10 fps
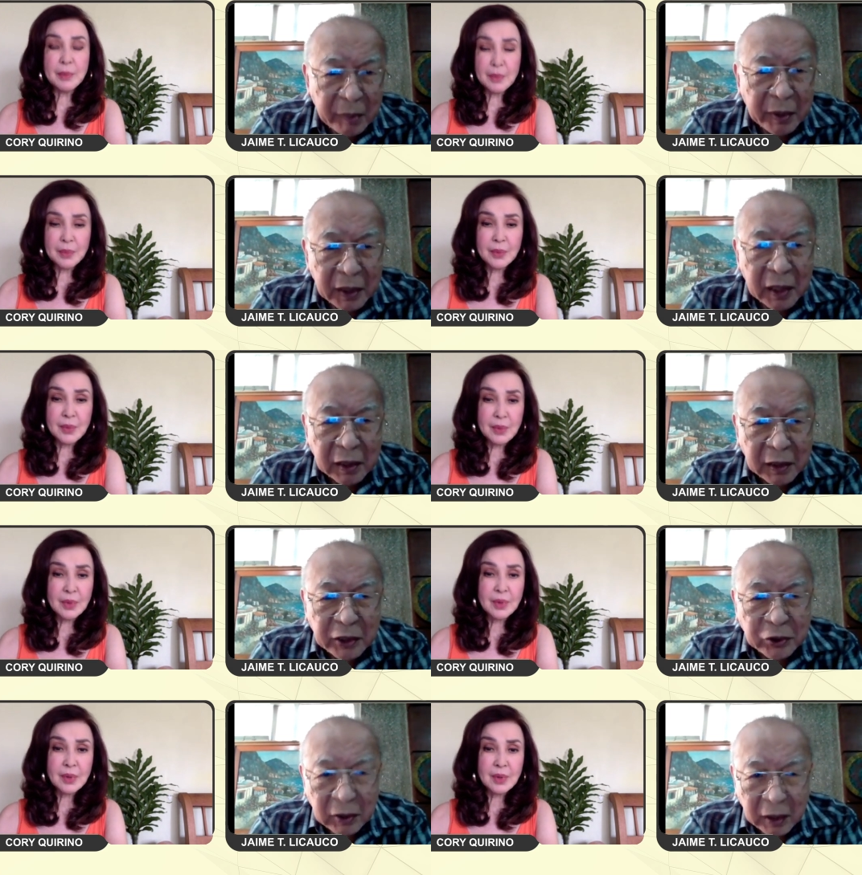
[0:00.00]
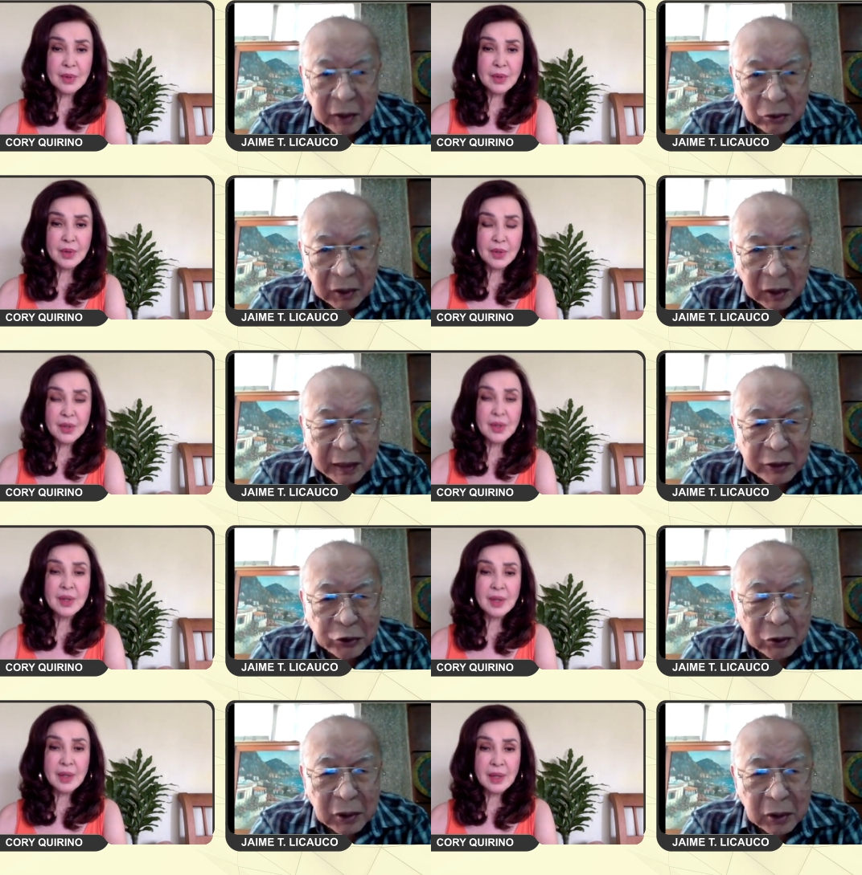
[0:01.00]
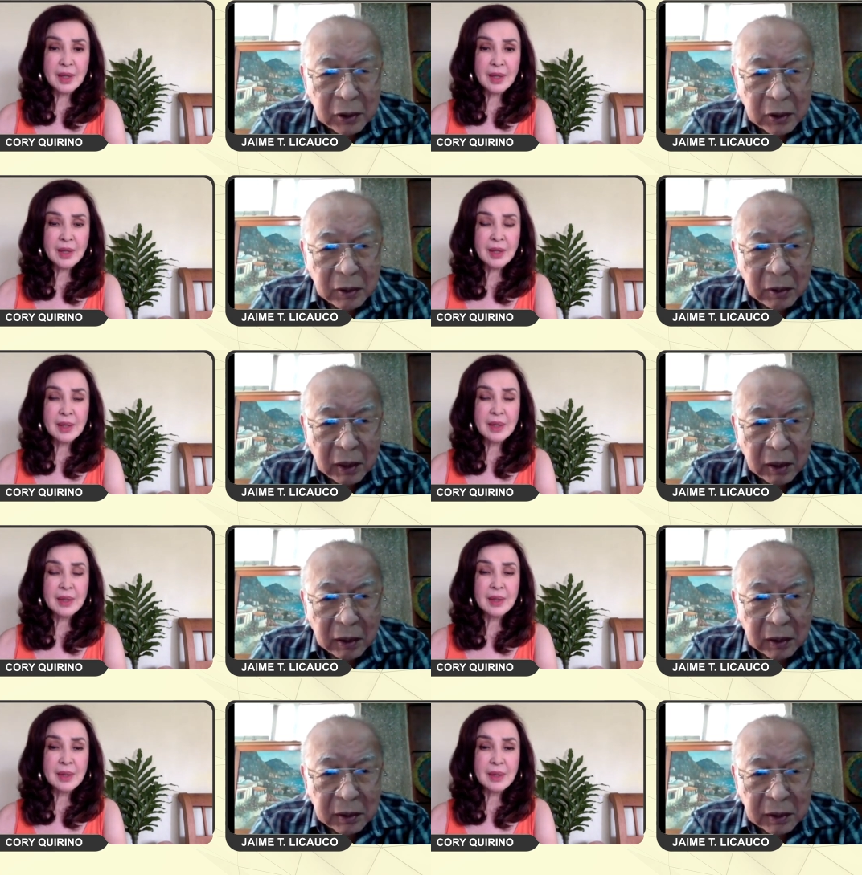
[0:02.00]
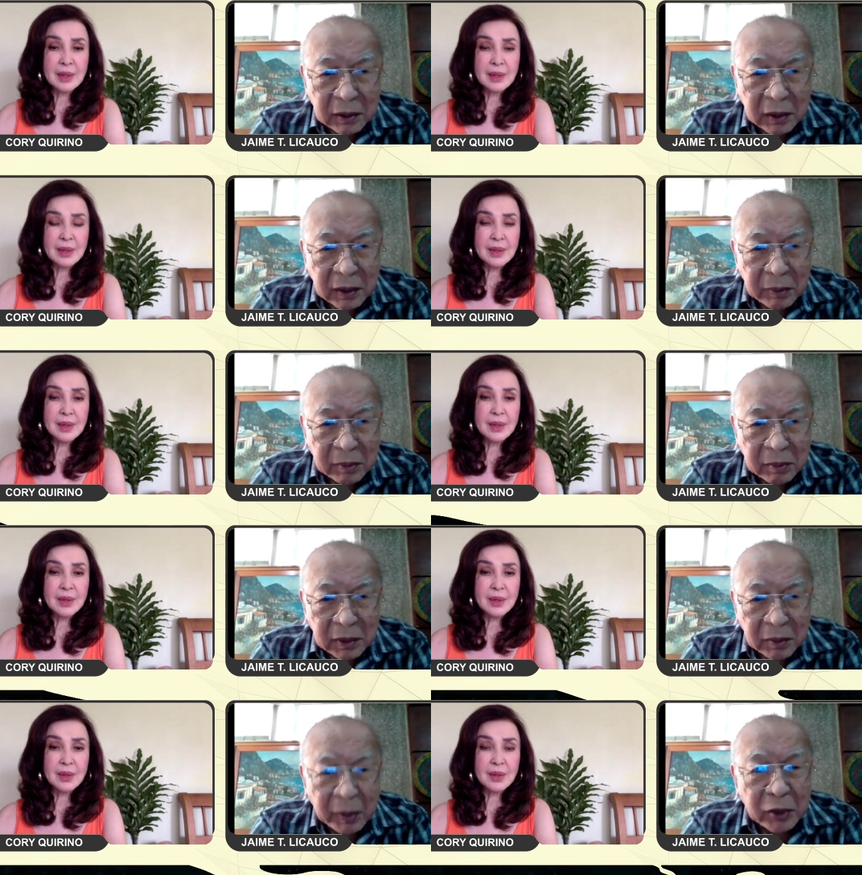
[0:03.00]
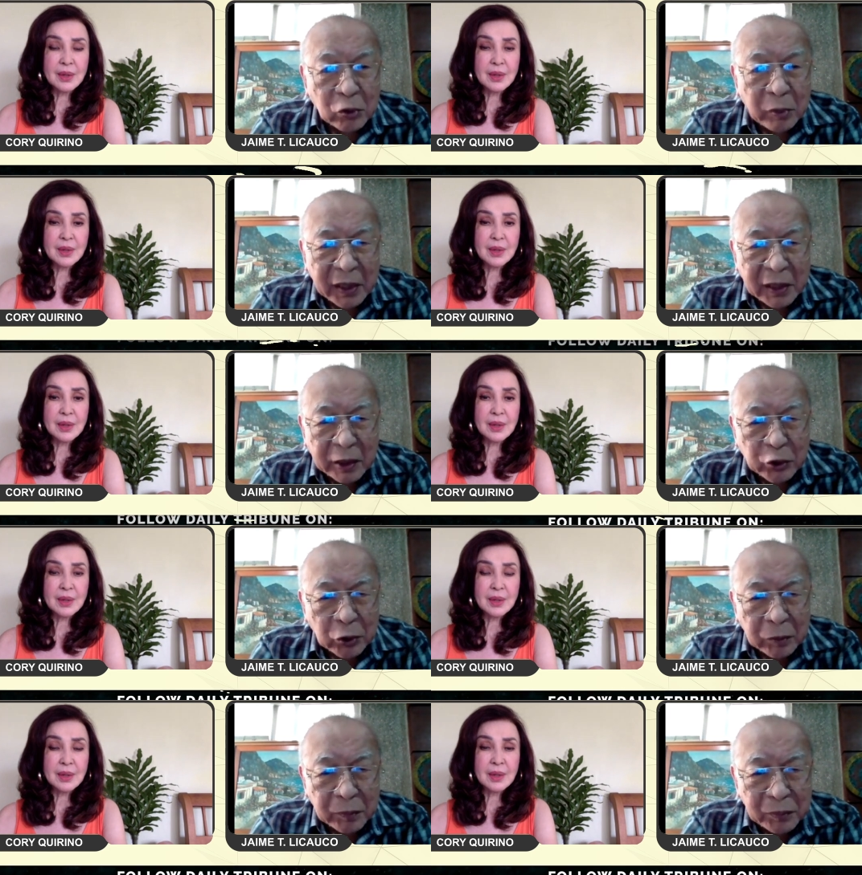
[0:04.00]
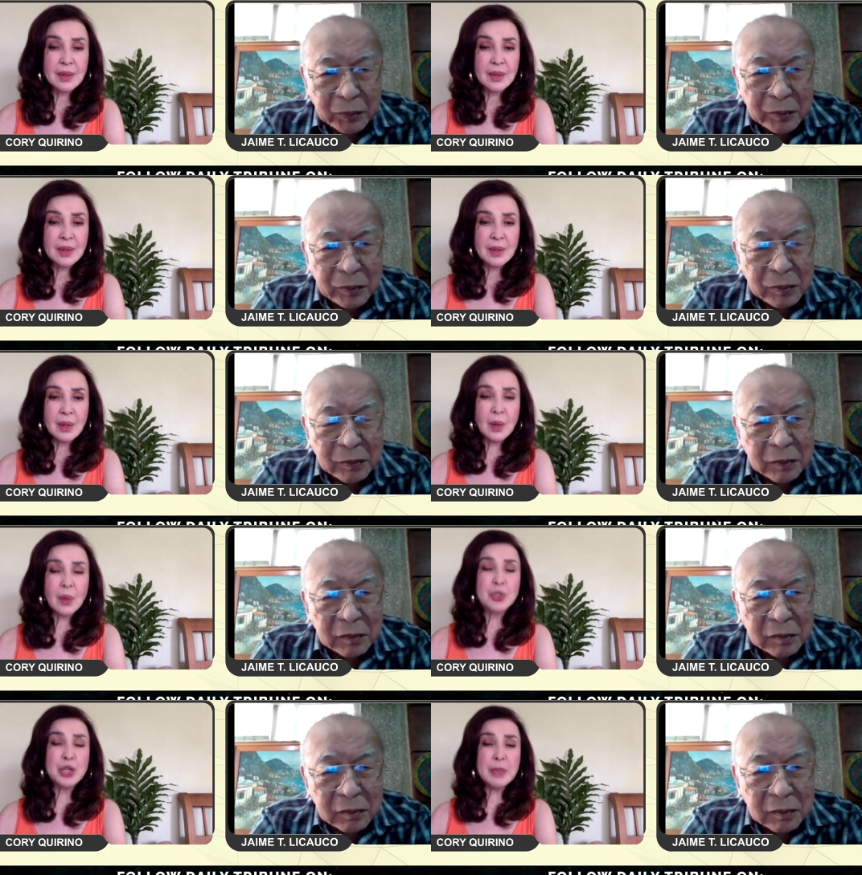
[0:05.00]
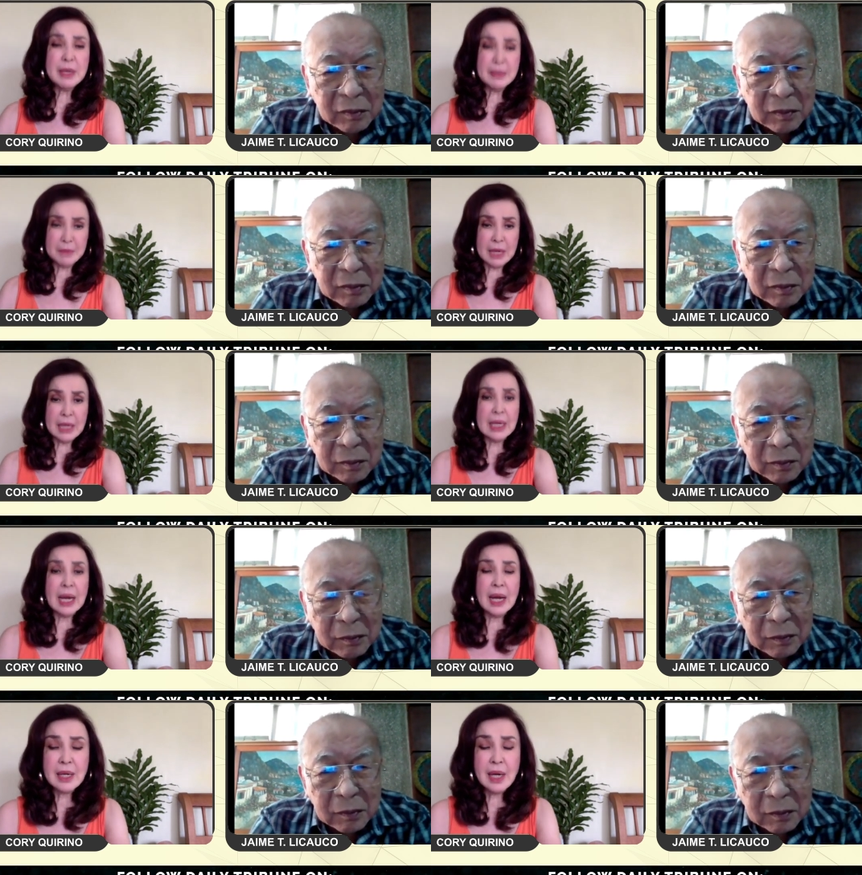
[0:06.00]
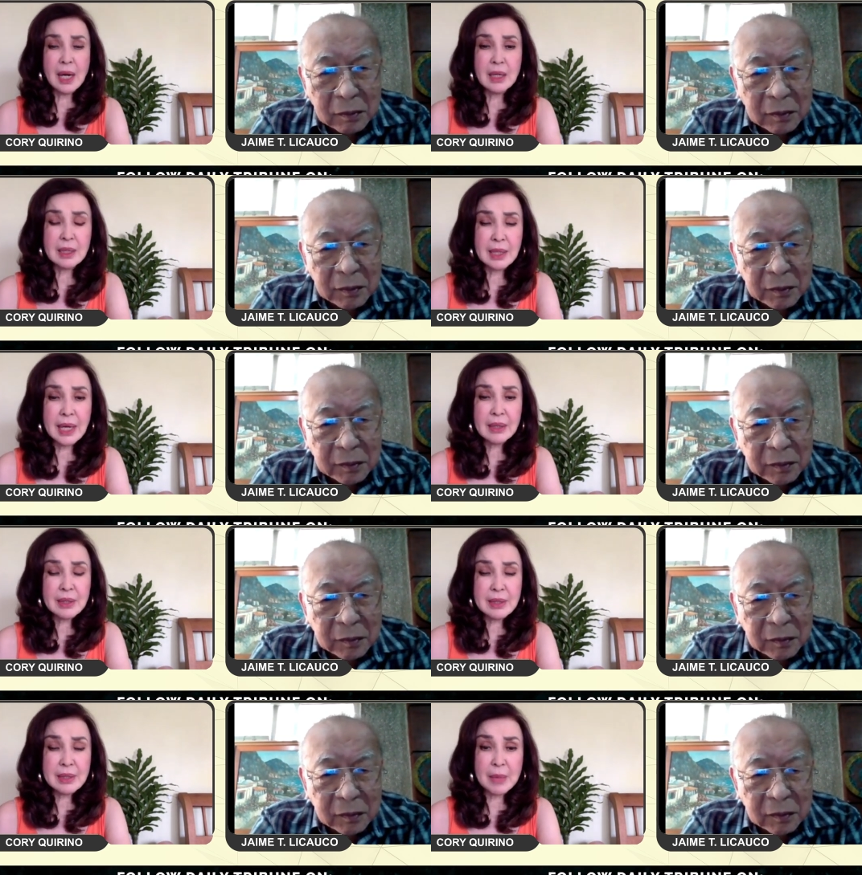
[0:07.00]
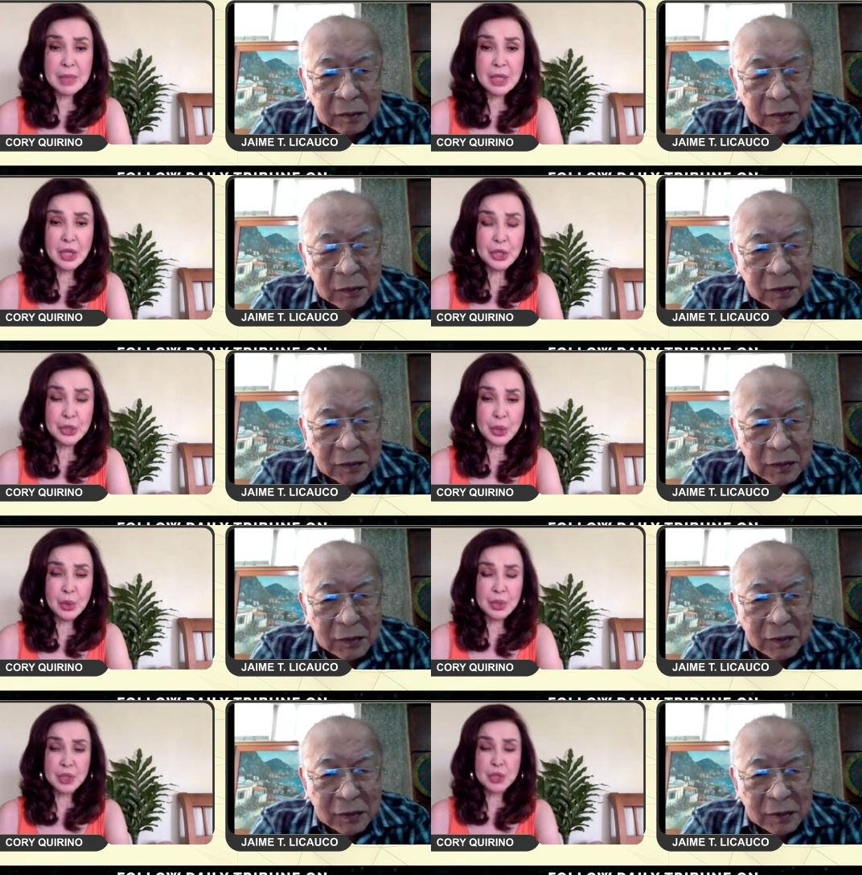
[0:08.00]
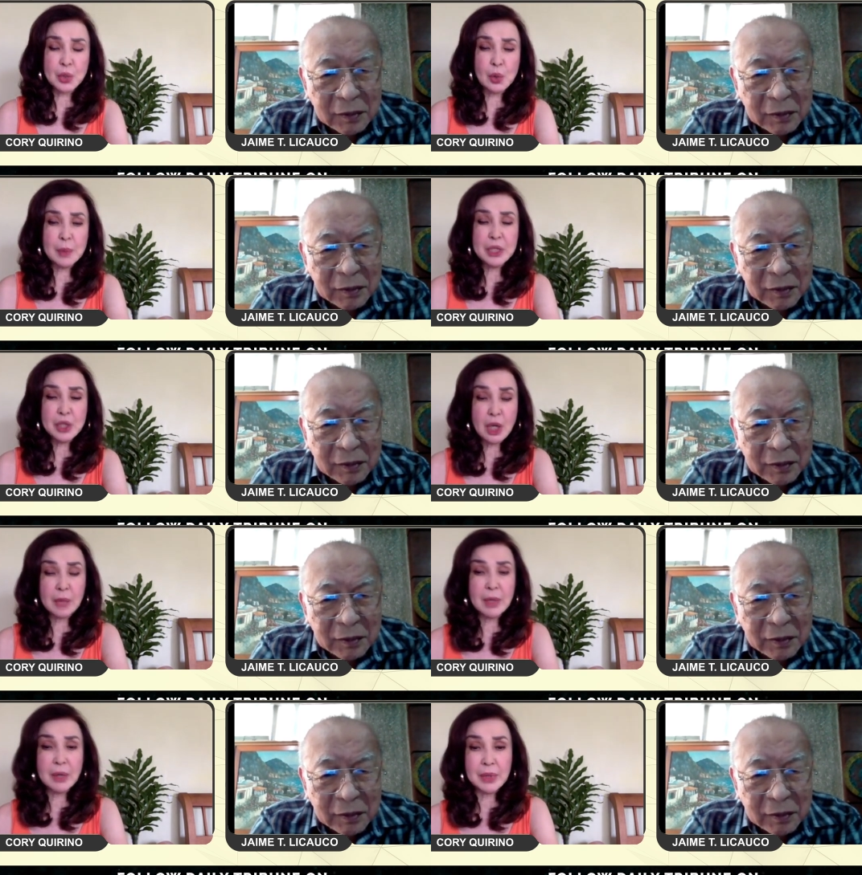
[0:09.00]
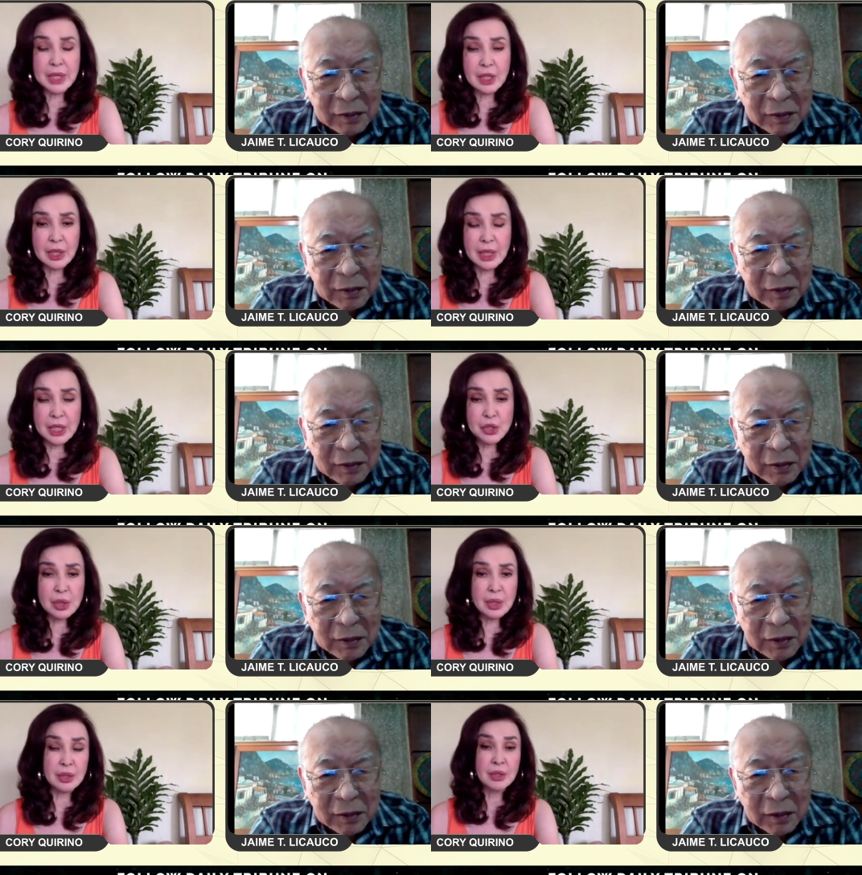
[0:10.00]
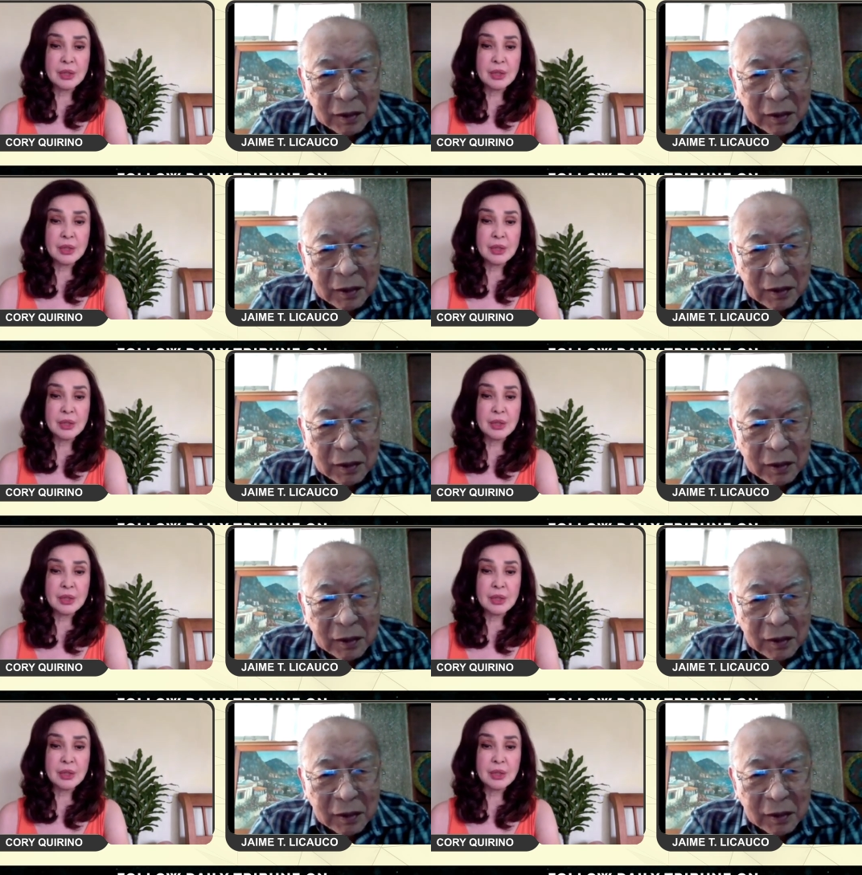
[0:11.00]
Speaker 1: Karma Reincarnation, I do regression uh, by, through meditation.
Speaker 2: Oh, Jimmy, kailan ang next seminar nyo sa Soulmates Karma Reincarnation?